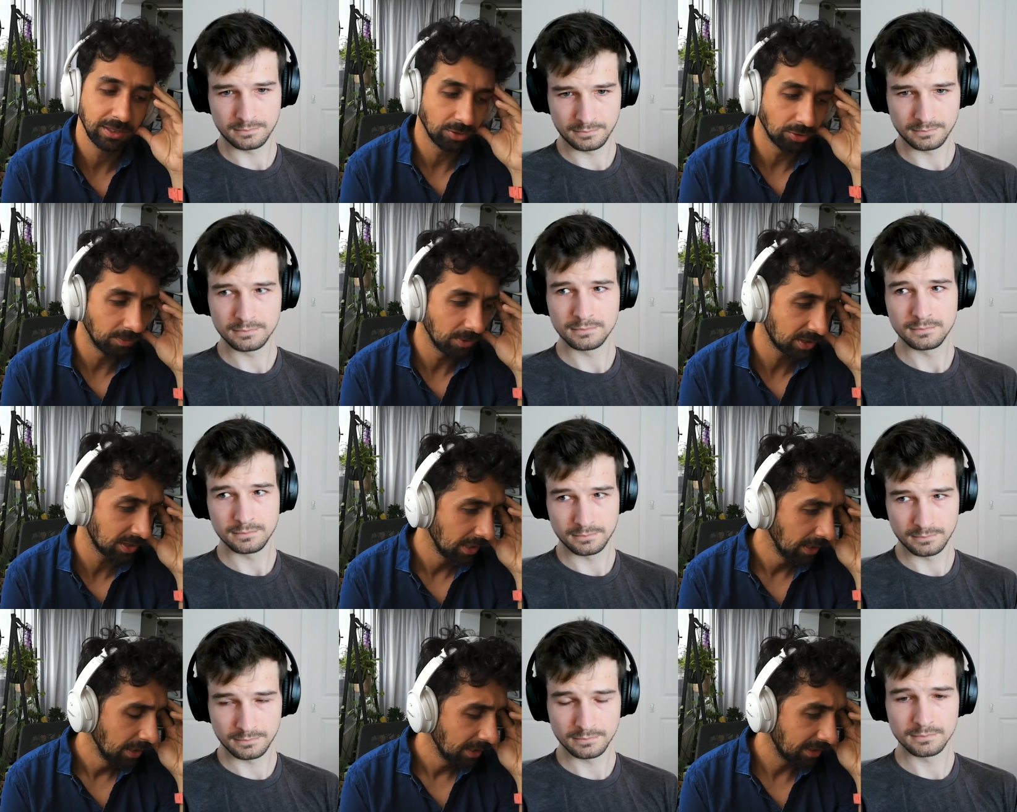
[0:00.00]
Speaker 1: And it
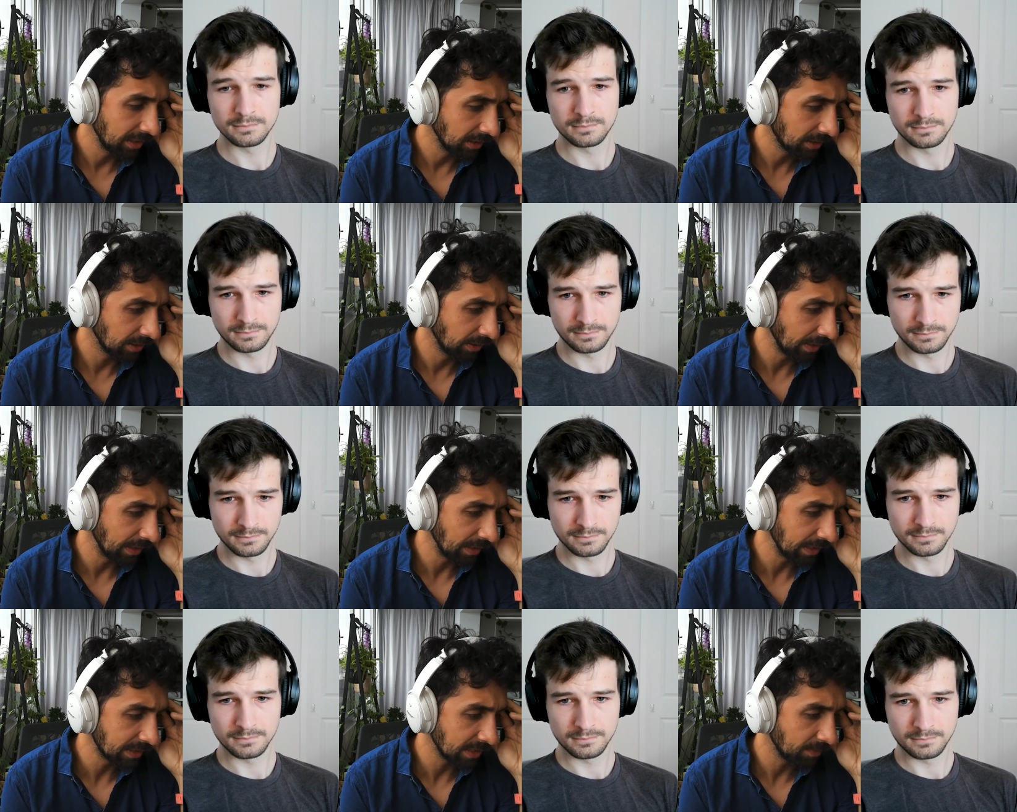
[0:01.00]
almost thinks uh,
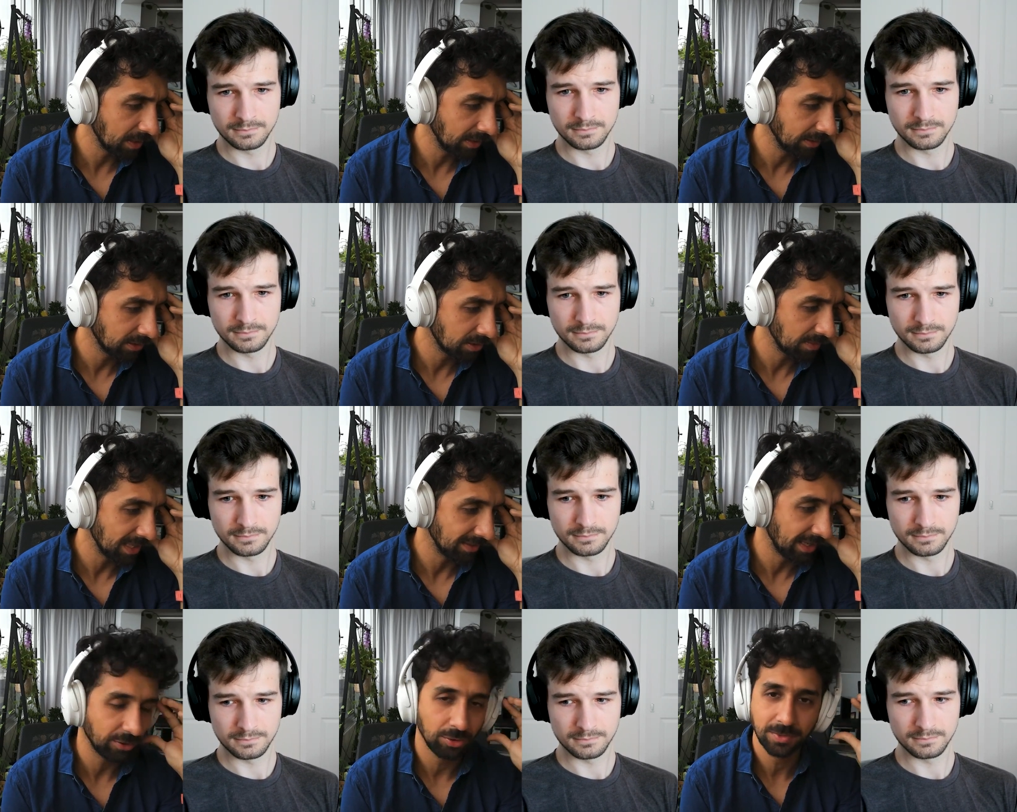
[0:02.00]
it, it's something to
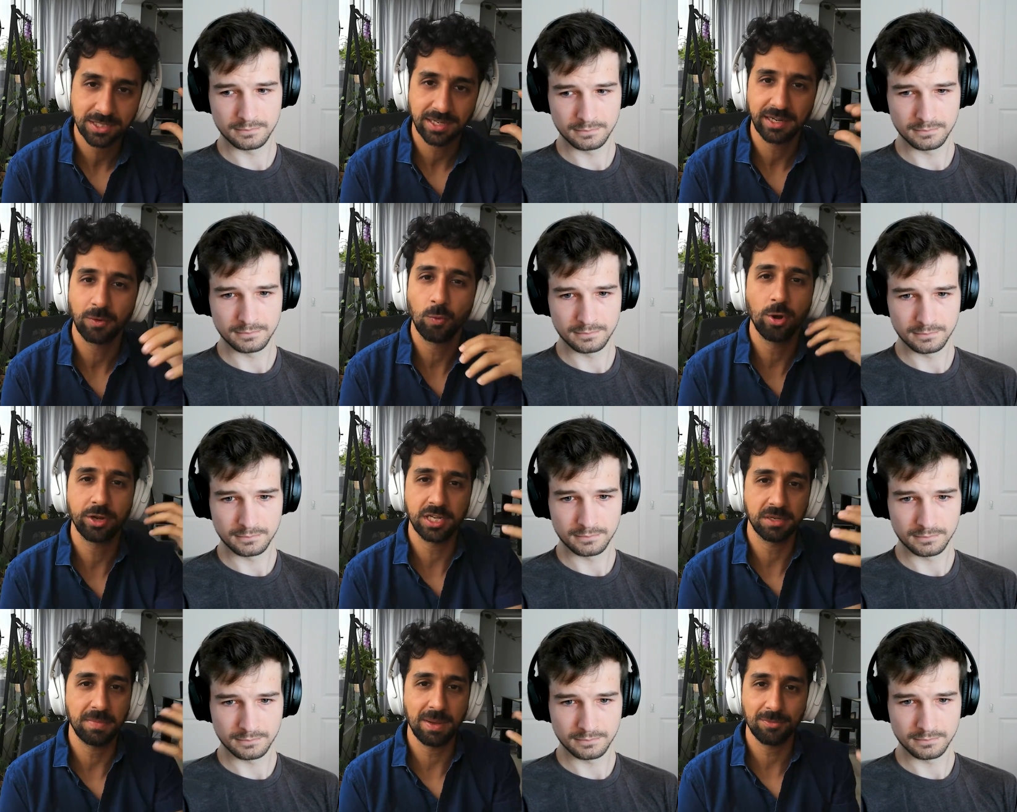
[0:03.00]
me like almost like
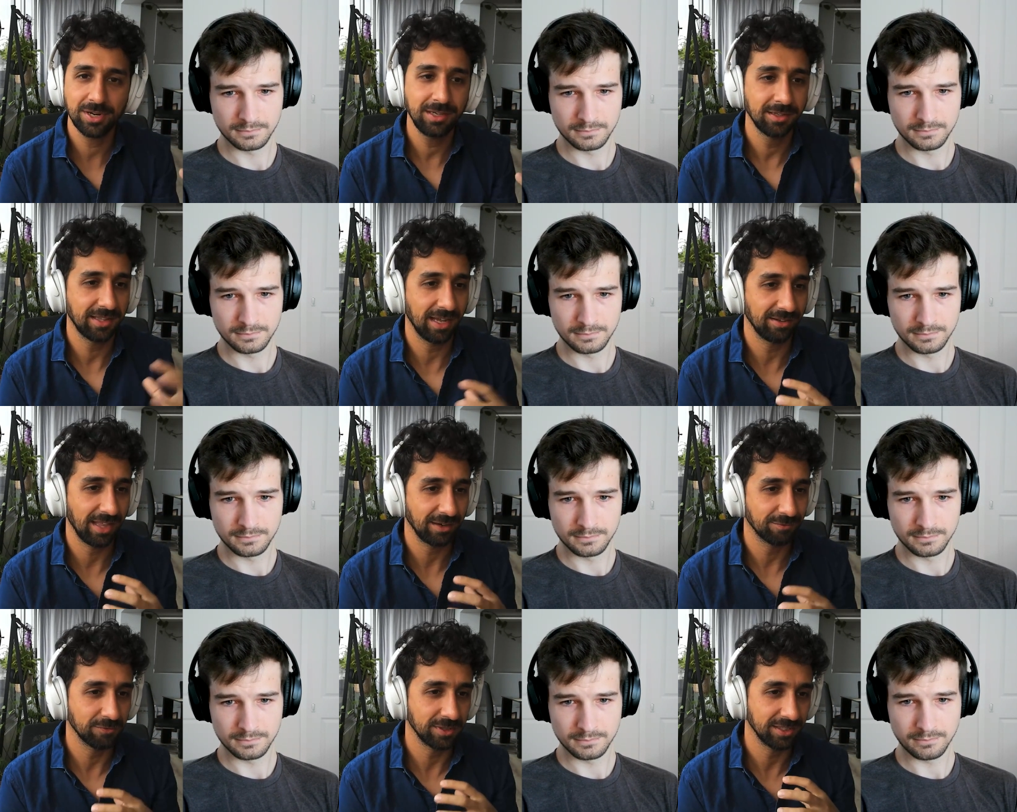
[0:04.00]
working memory, that
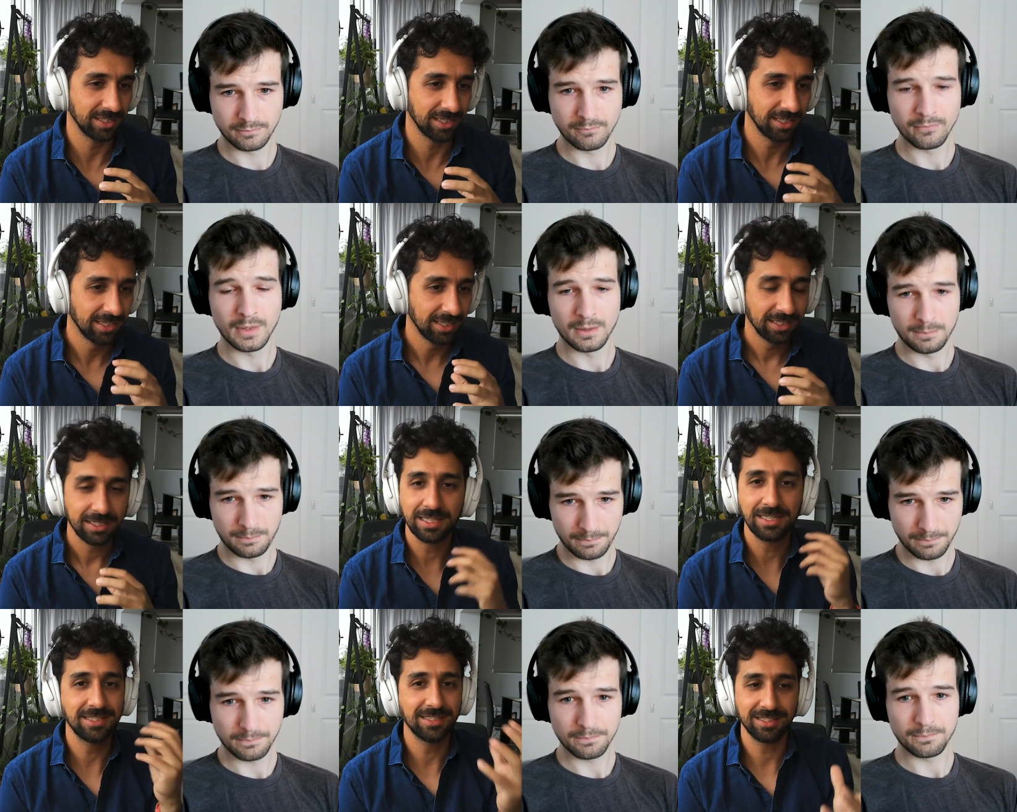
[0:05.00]
like really
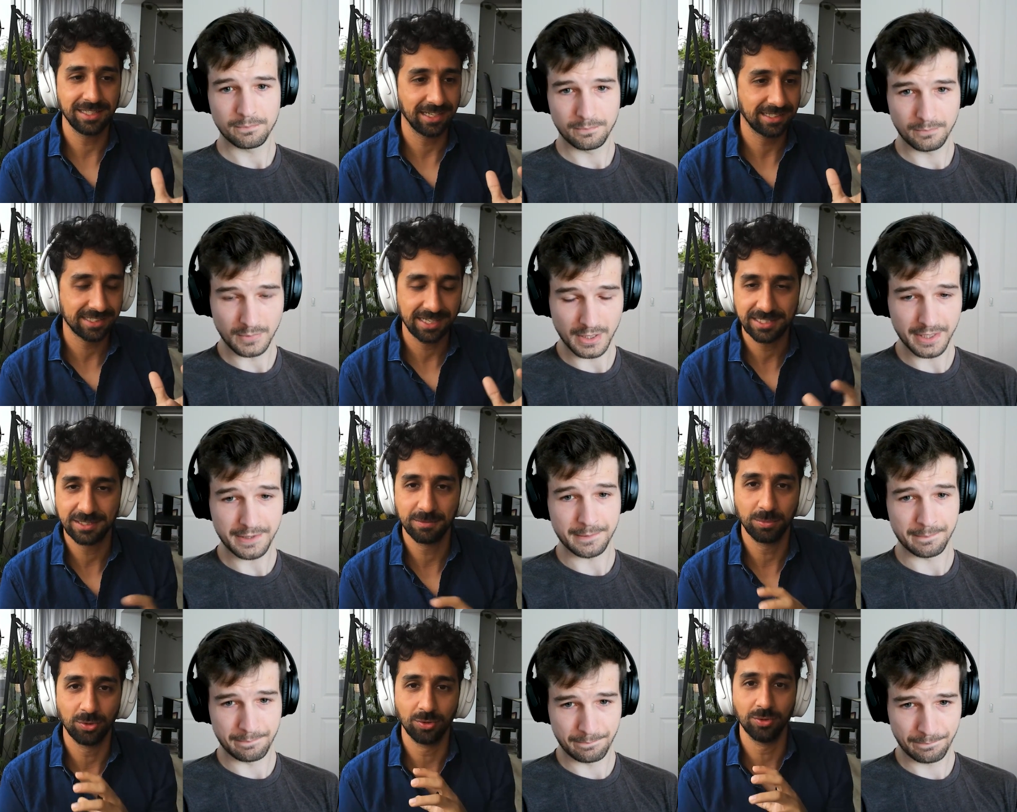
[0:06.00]
easily
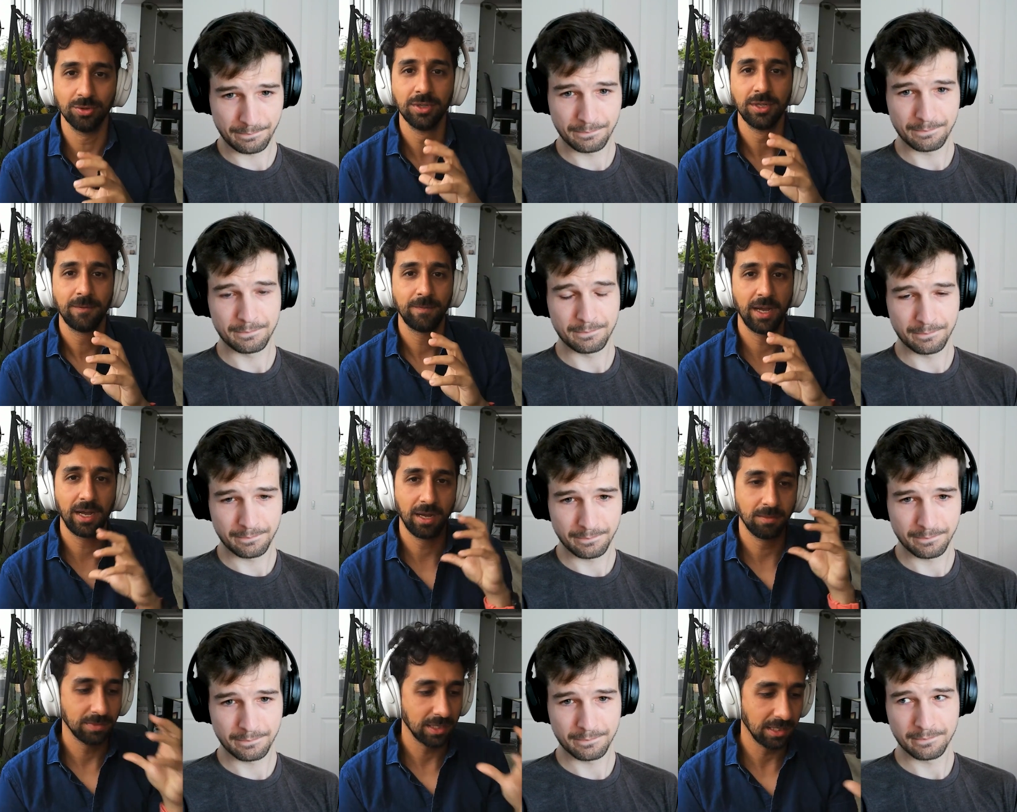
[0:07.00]
accessible,
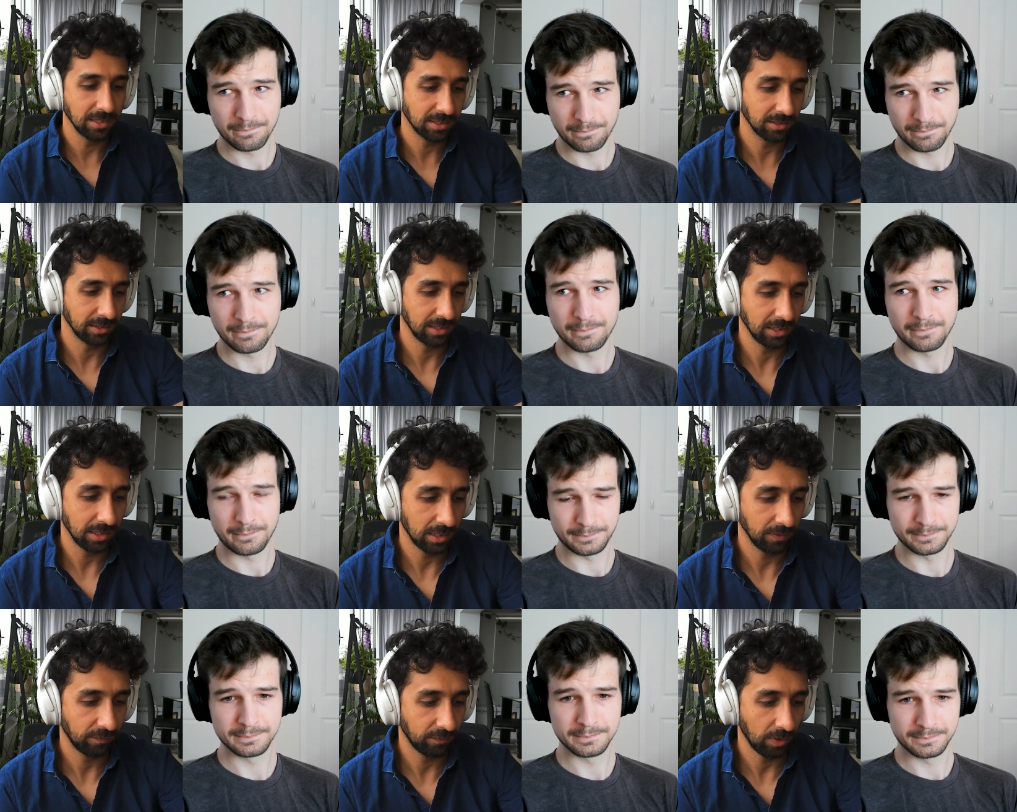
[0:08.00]
Um, easily
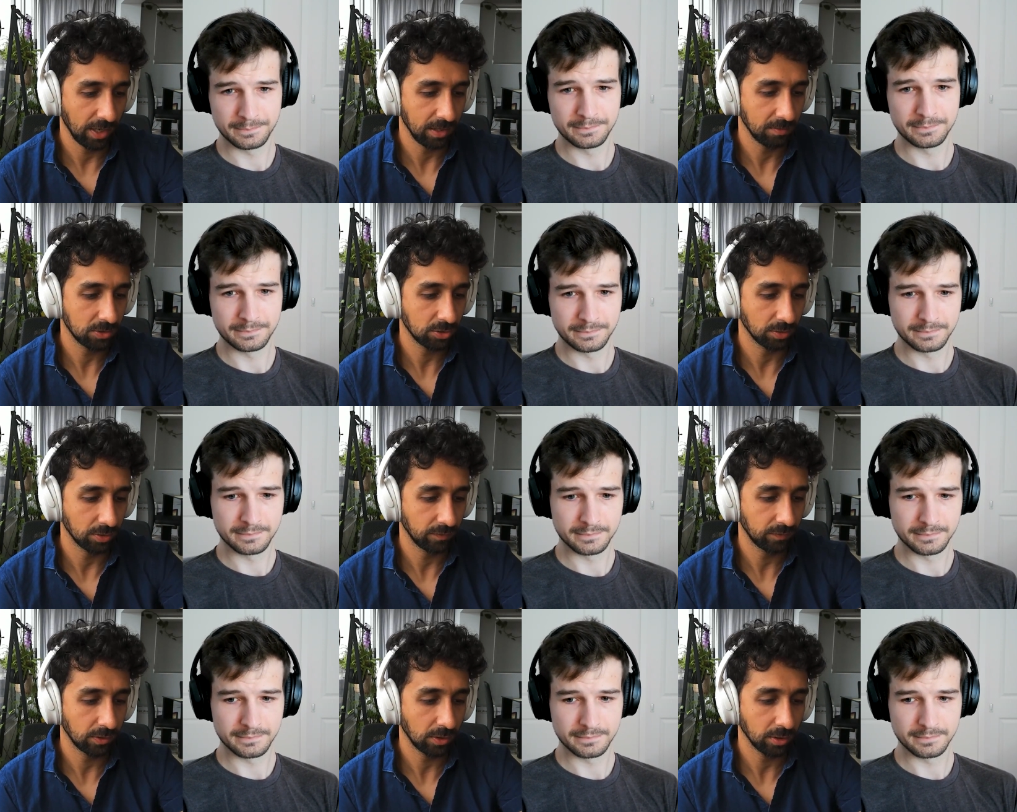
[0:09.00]
kind of framed sort of